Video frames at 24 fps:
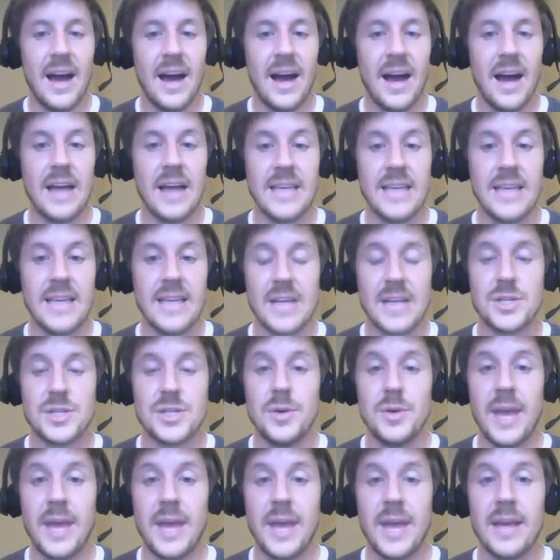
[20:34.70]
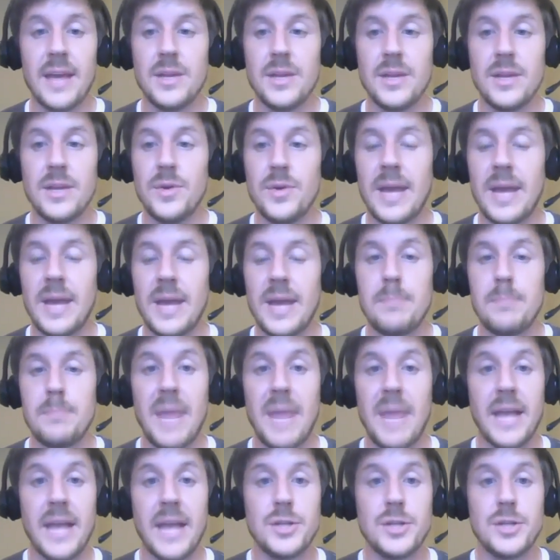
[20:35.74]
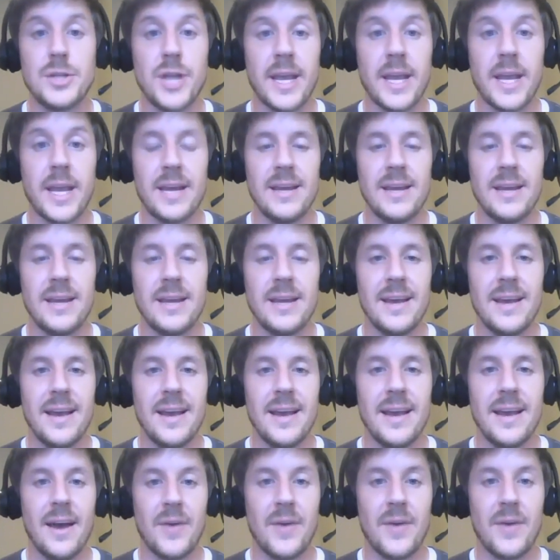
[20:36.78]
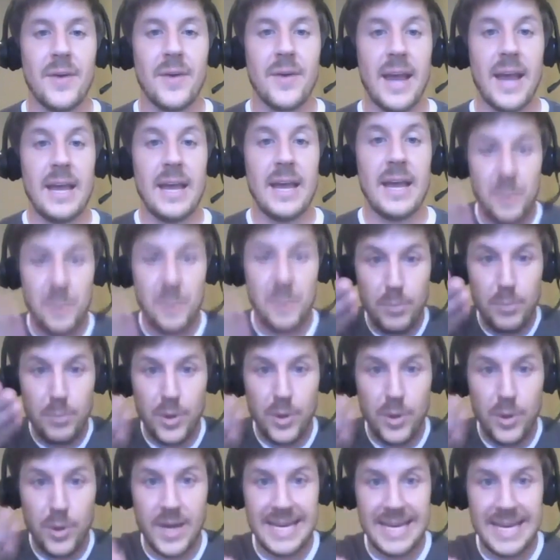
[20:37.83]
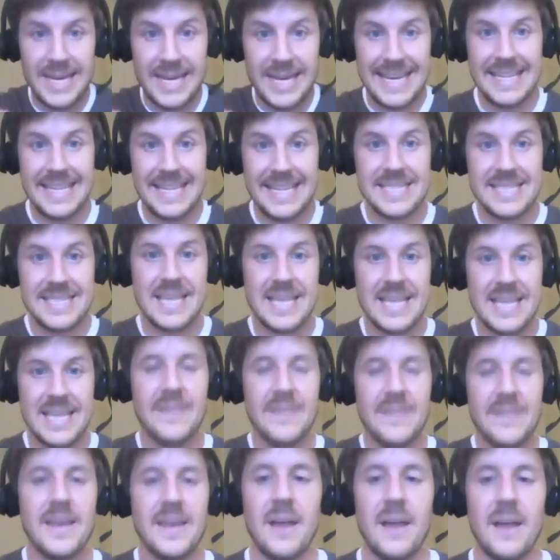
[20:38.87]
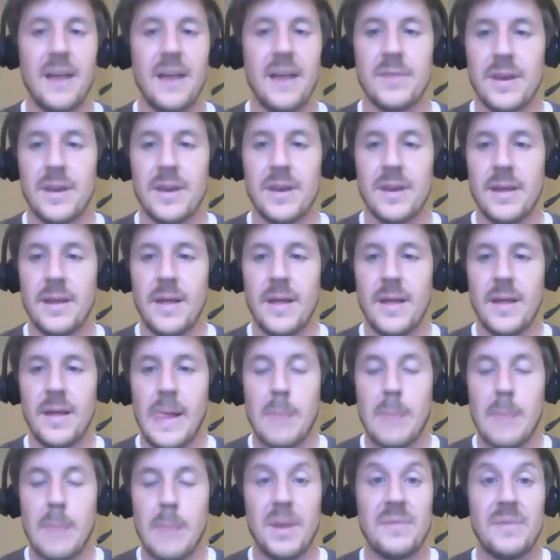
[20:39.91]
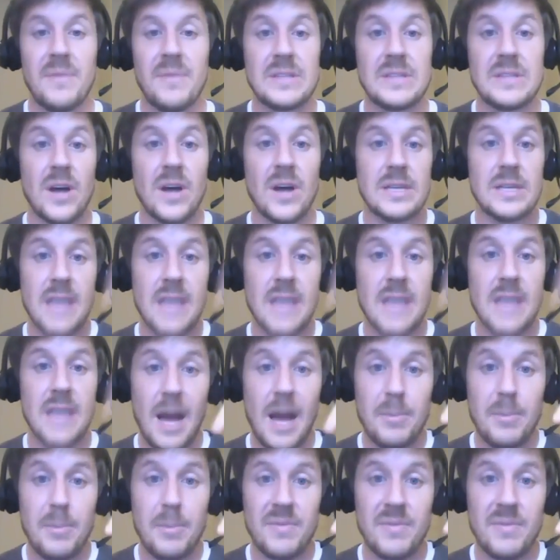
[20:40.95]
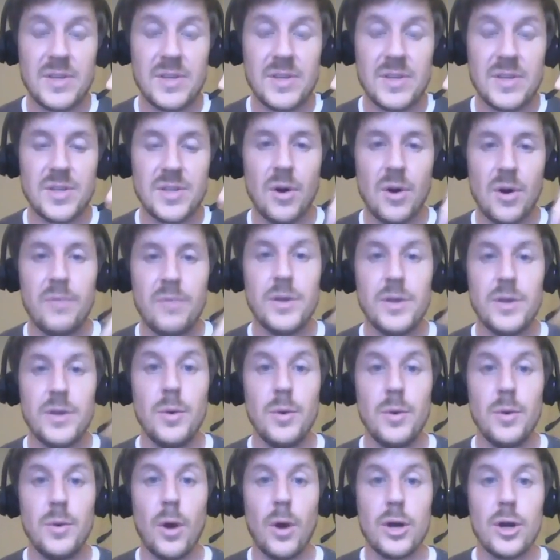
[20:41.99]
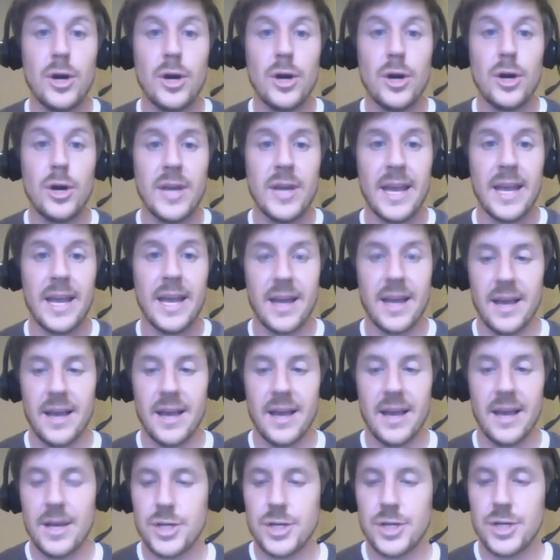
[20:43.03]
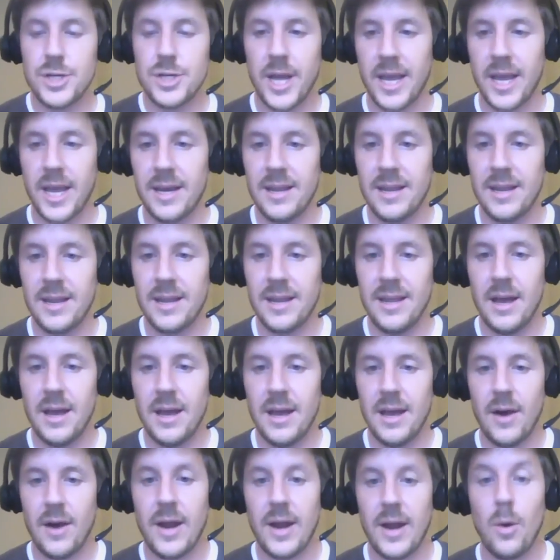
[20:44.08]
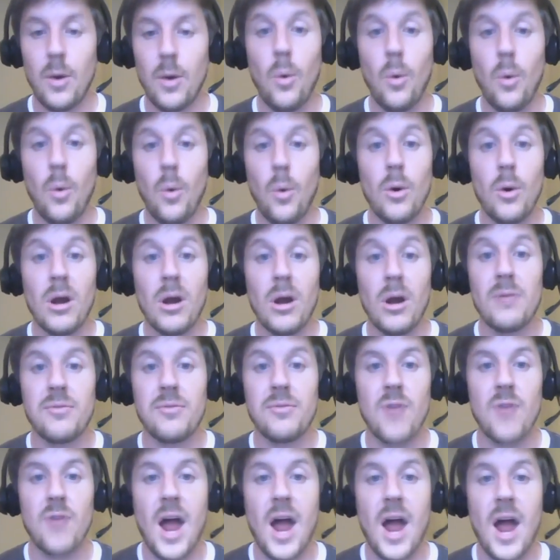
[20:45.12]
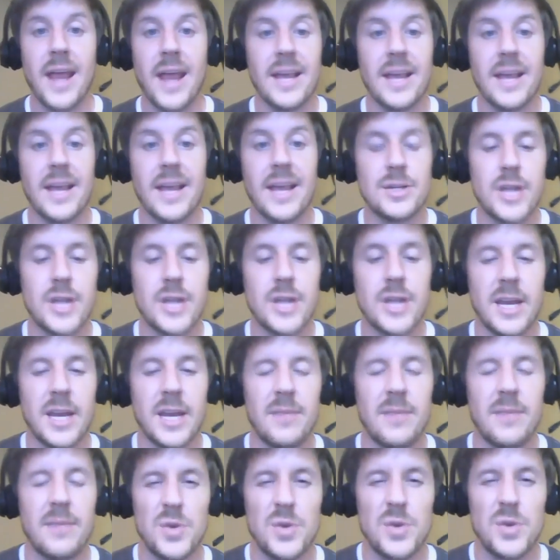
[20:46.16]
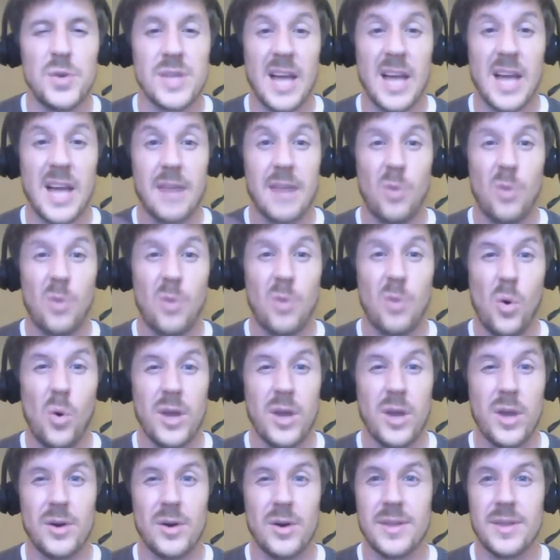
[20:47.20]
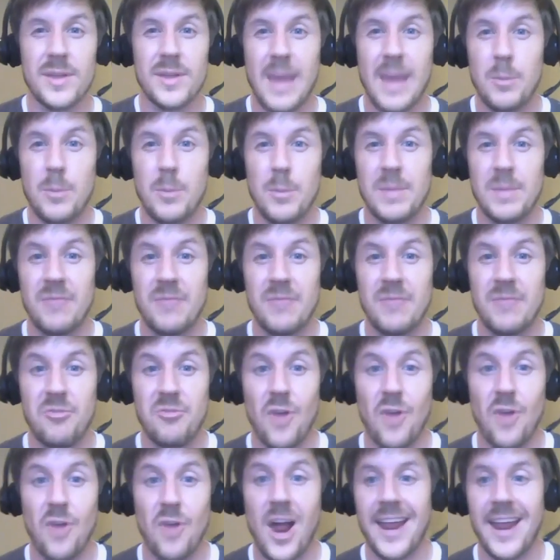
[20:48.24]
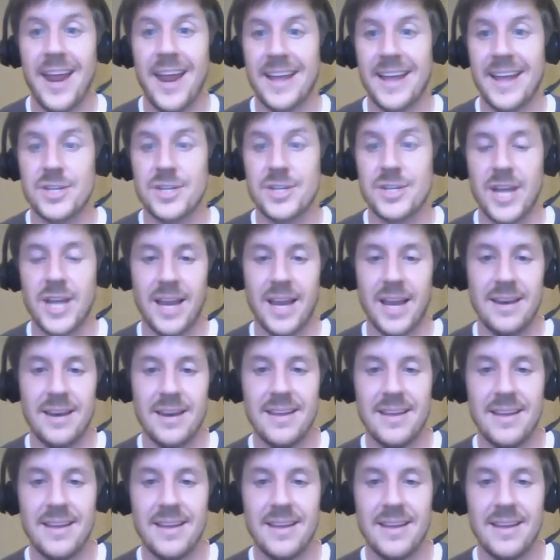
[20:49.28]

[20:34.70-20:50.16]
Uh, yes, you can. You can bake chicken. Okay, if you put it inside the oven, but if it's on top of the stove, you are cooking chicken. All right, or frying chicken. If you use a lot of oil, that would be frying chicken.